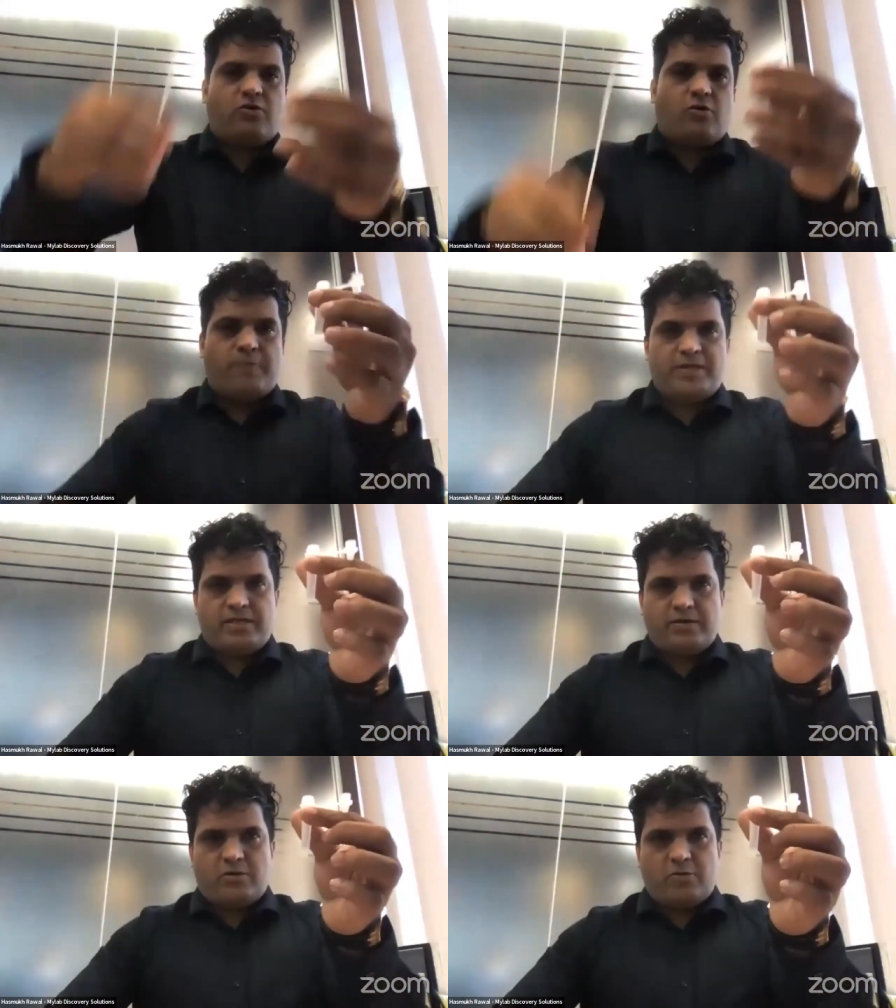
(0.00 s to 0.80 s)
open
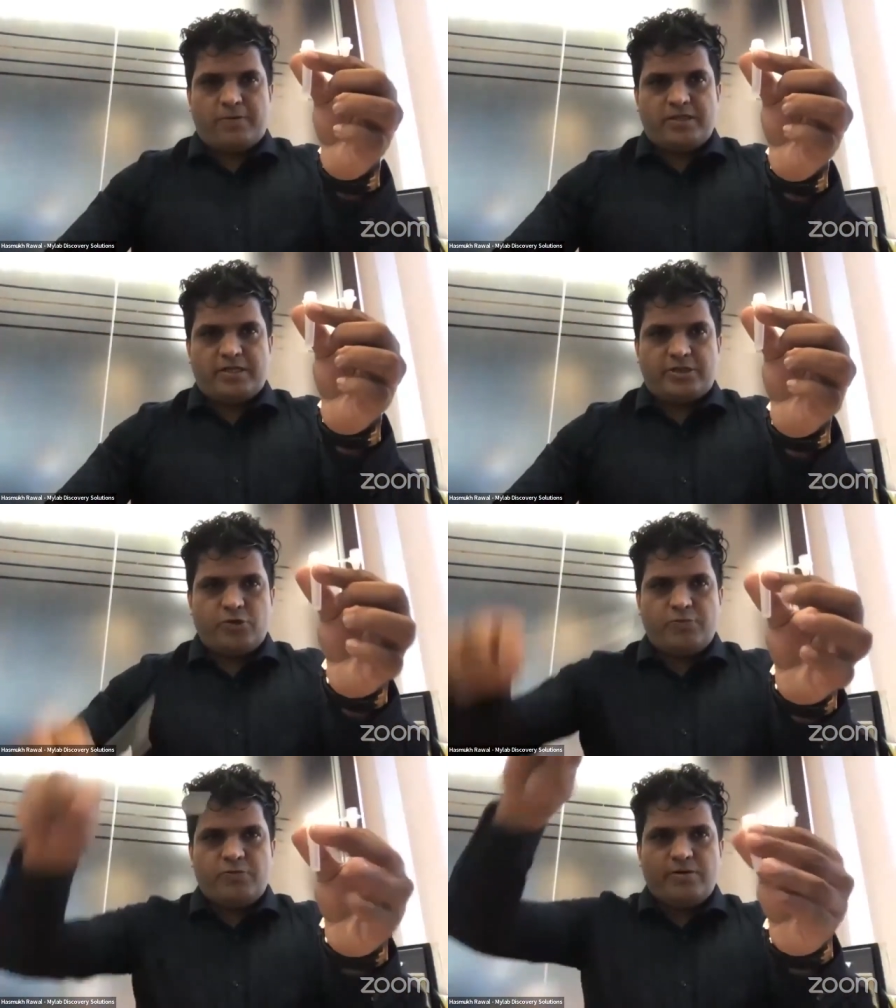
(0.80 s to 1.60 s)
the
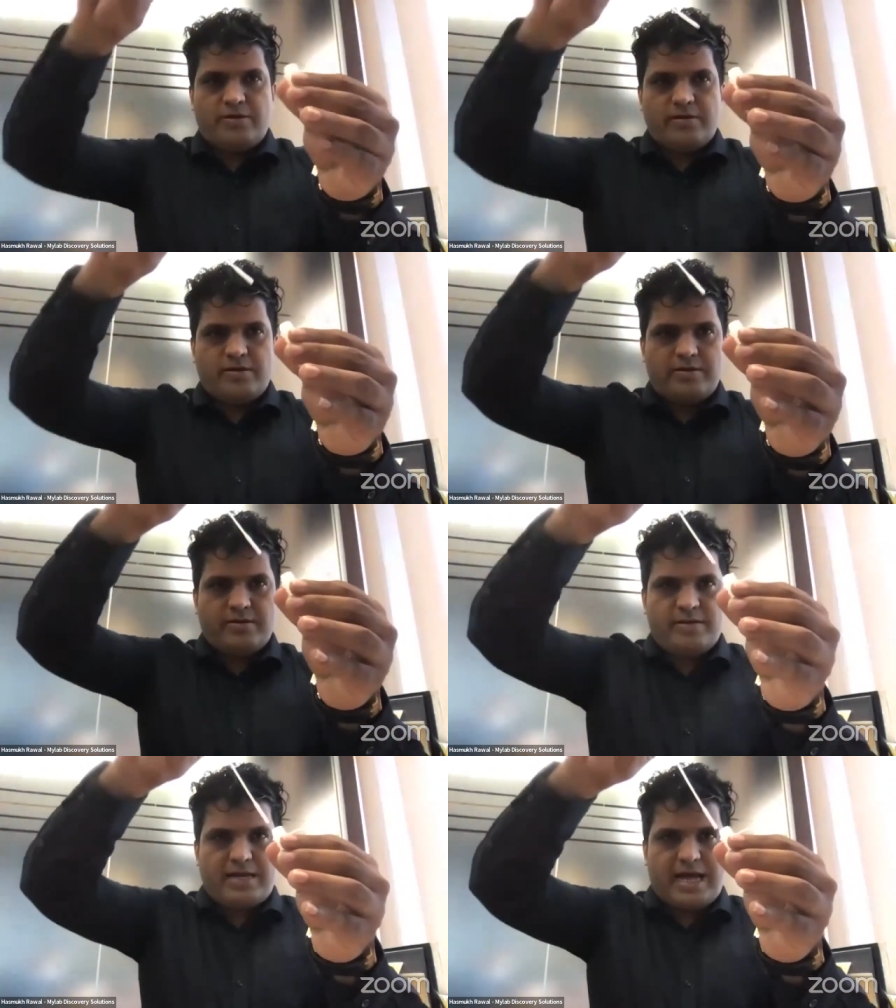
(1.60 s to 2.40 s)
tube,
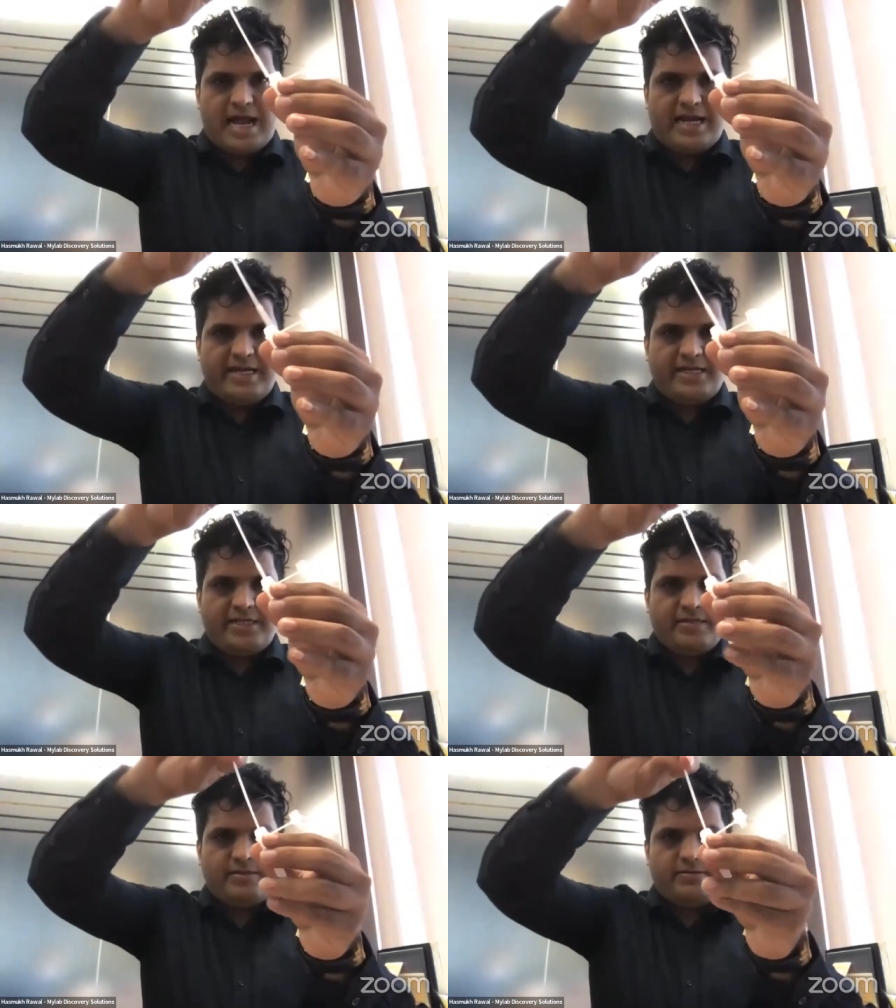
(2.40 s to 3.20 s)
add
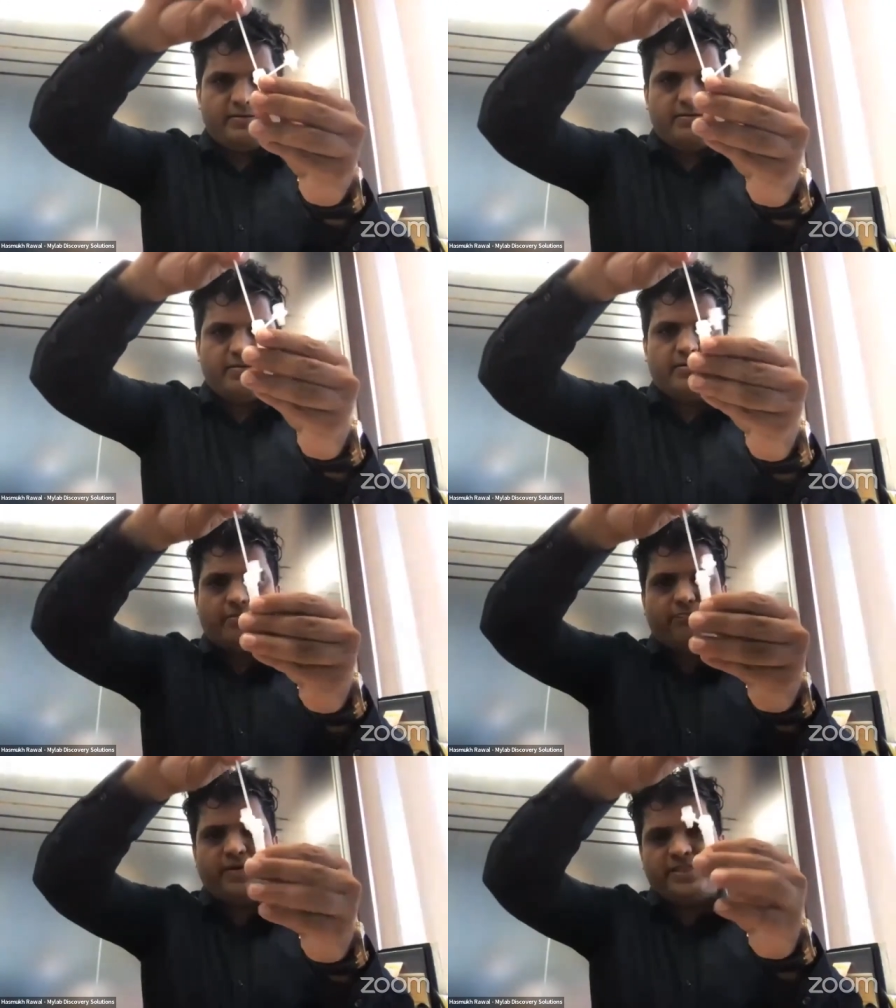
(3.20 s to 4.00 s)
it,
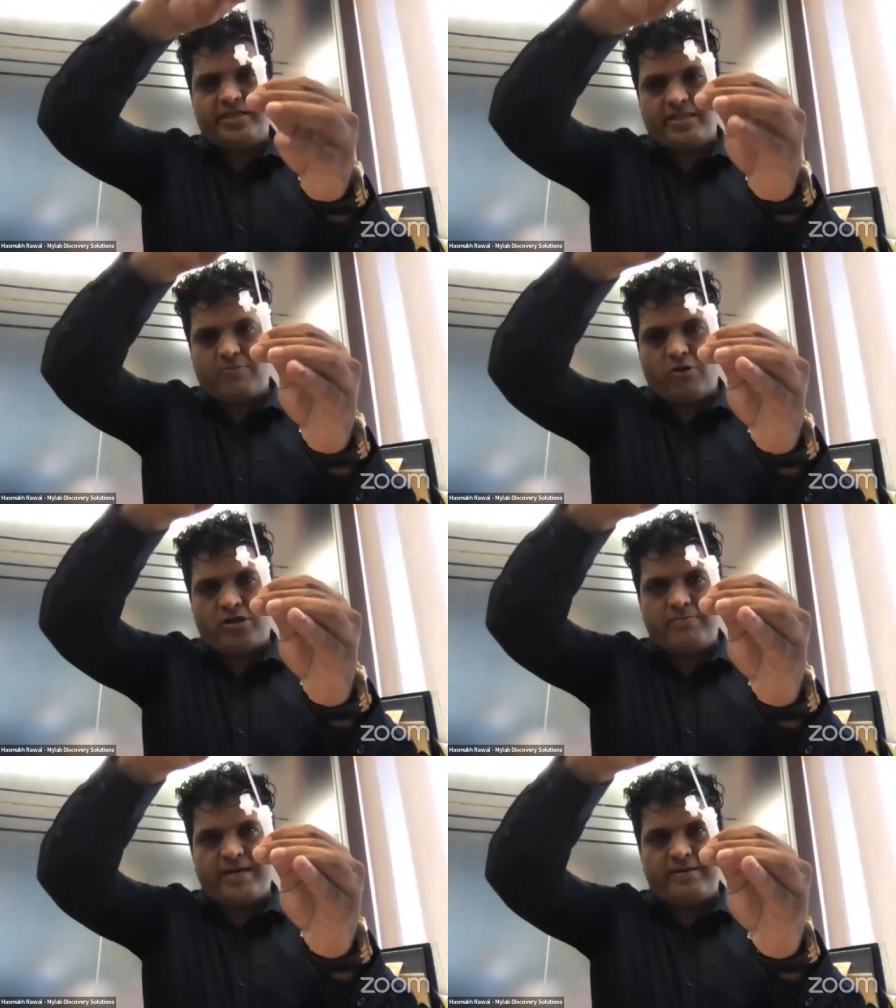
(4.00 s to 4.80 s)
pinch it in the
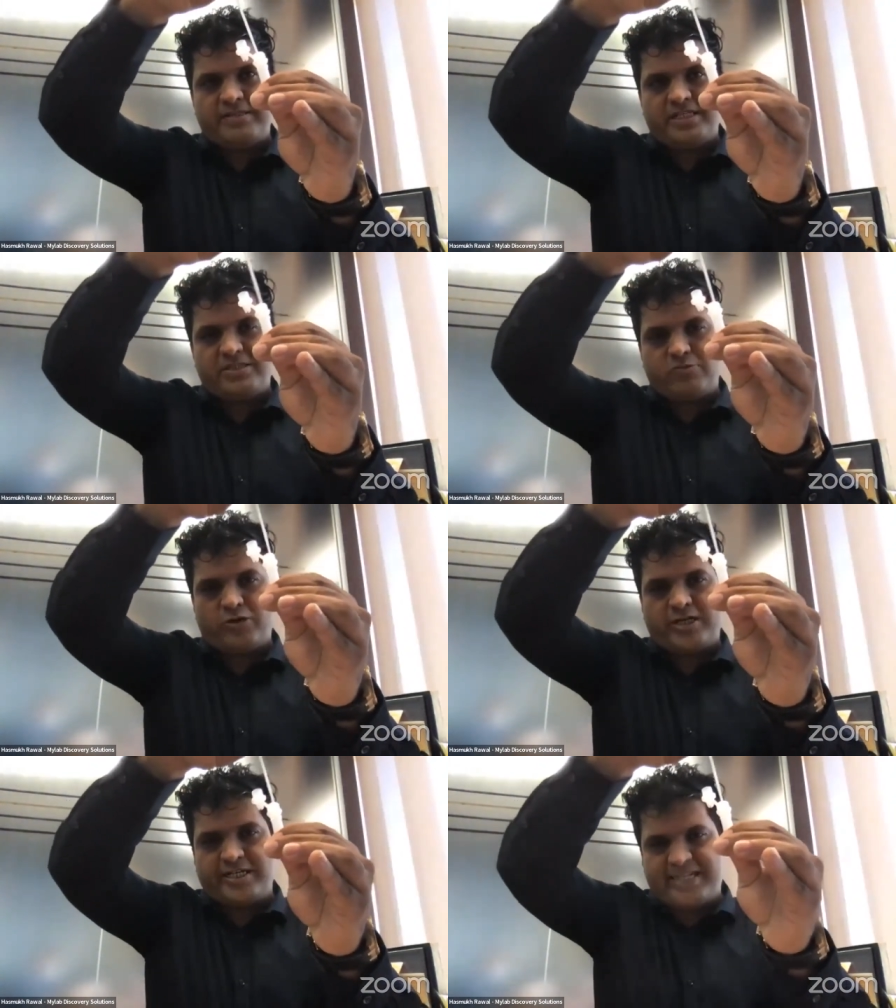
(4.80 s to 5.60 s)
bottom and just
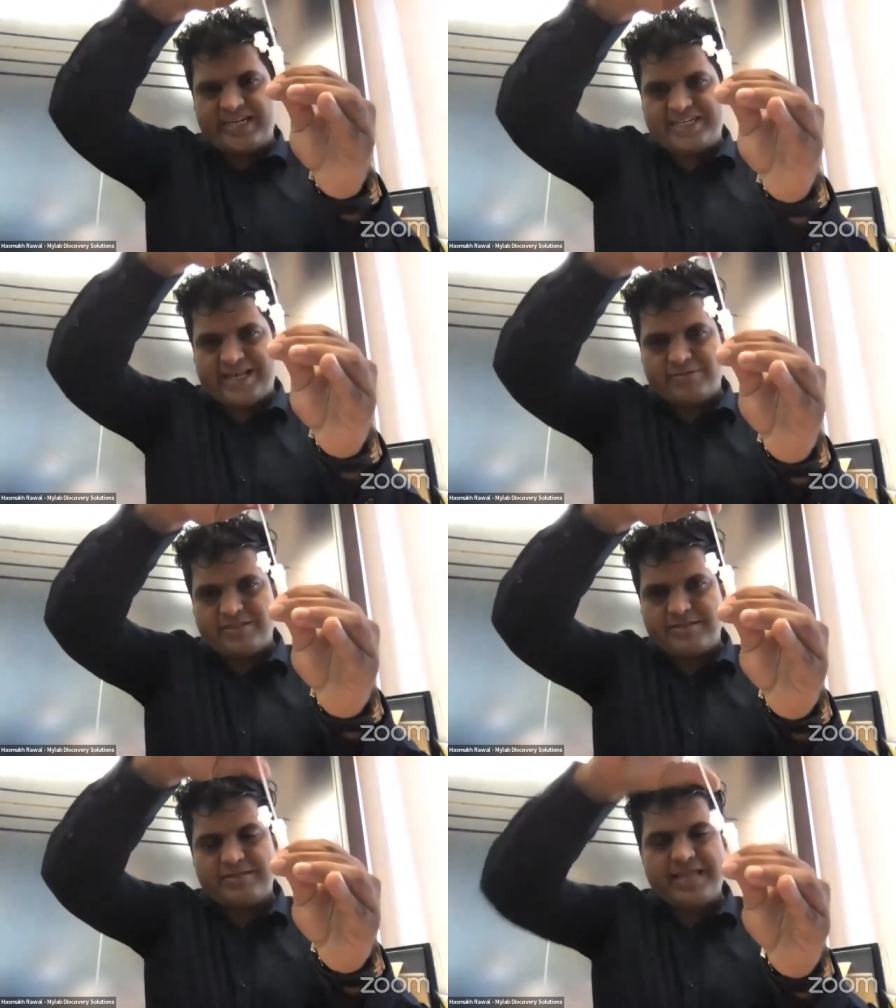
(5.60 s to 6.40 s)
rotate it 10
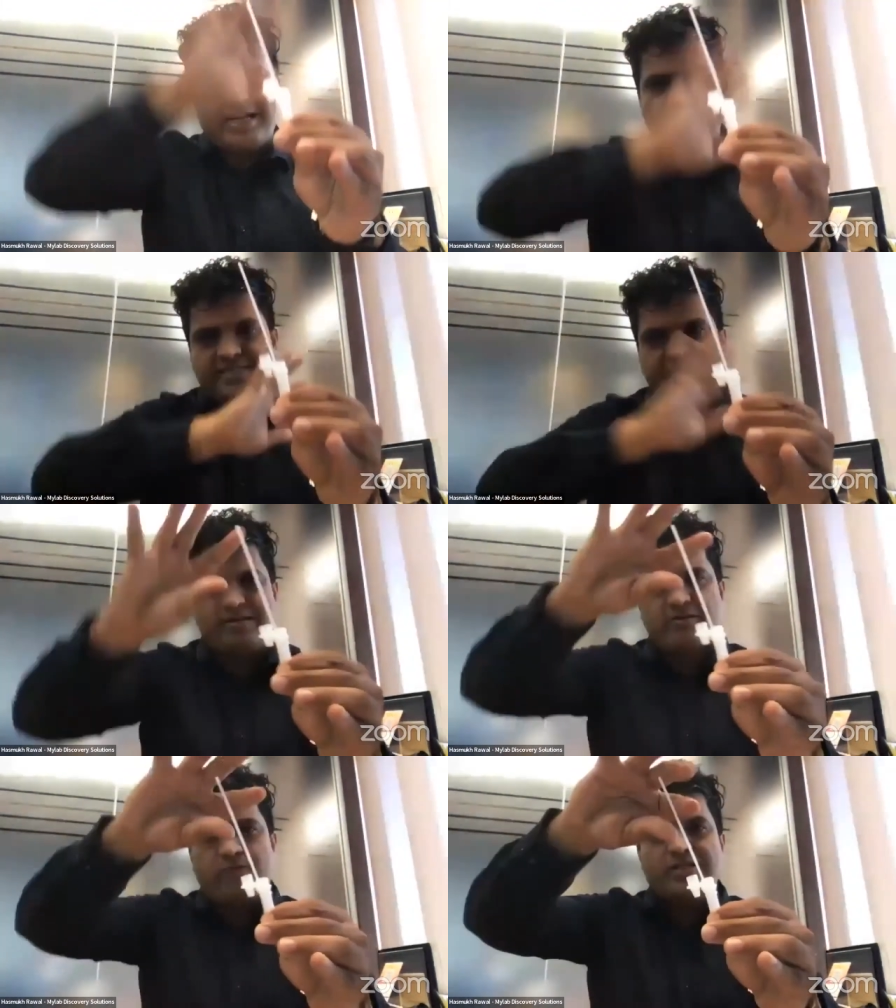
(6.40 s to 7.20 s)
times. That's
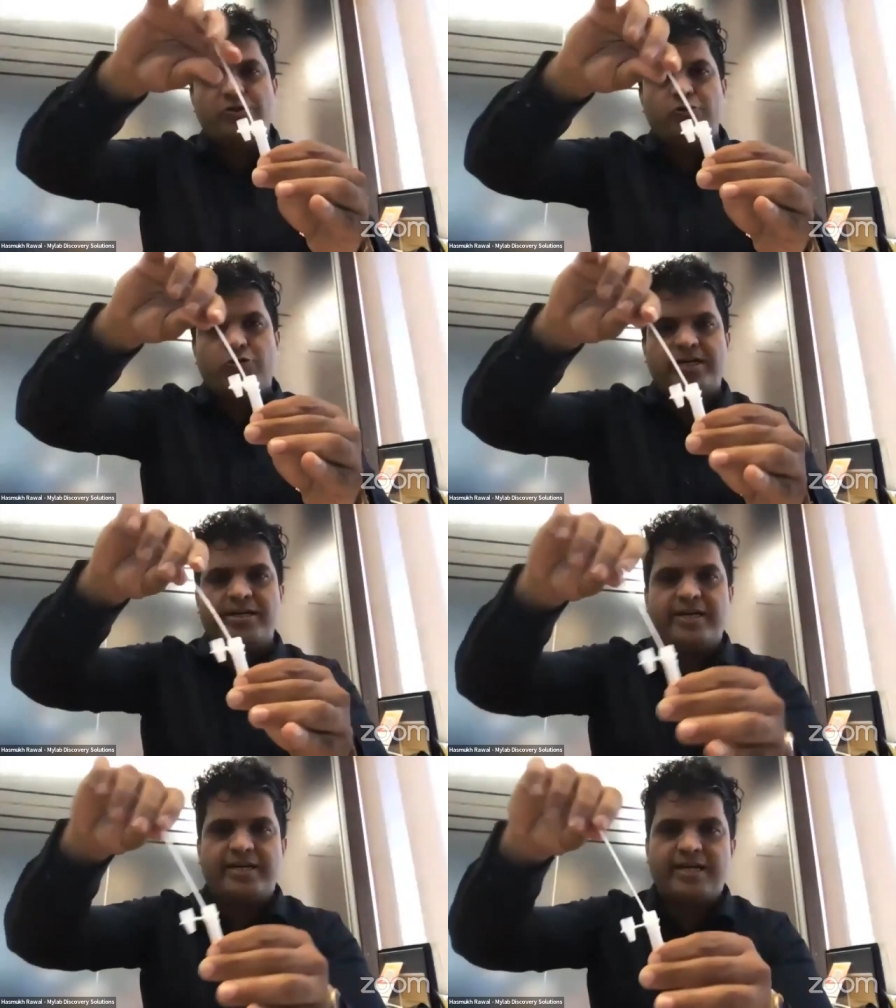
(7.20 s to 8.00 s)
it. Once you rotate
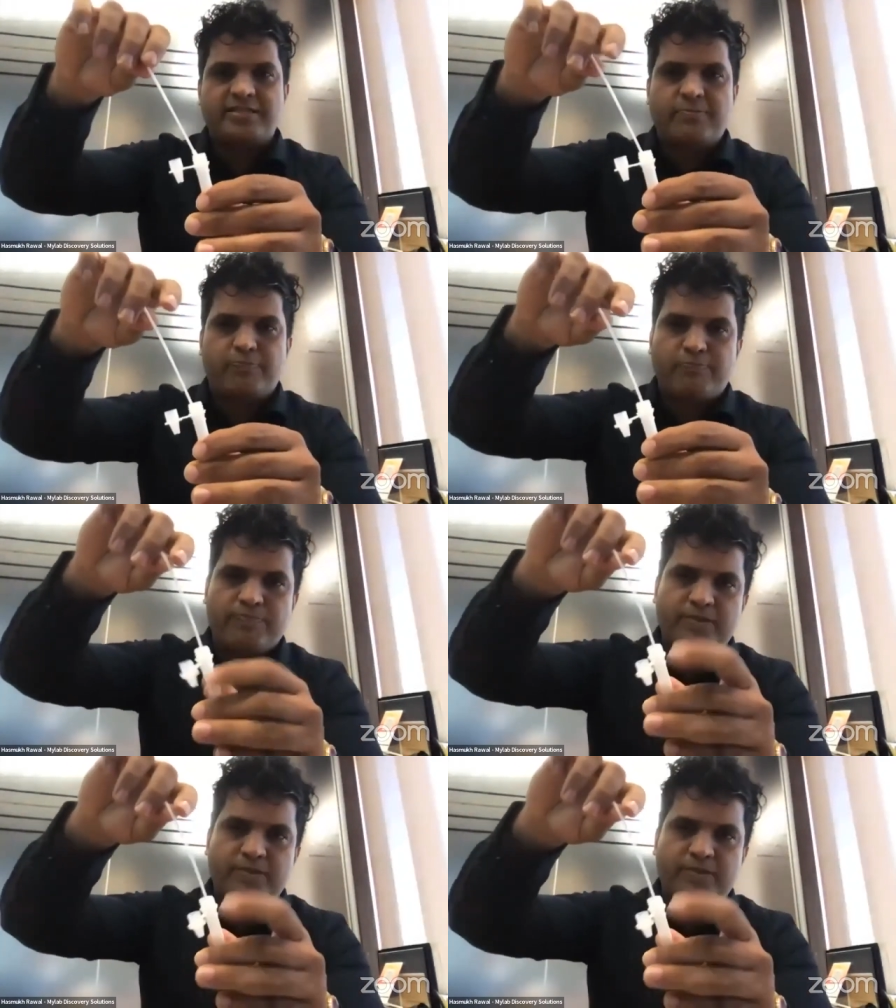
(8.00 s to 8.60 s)
it, it has a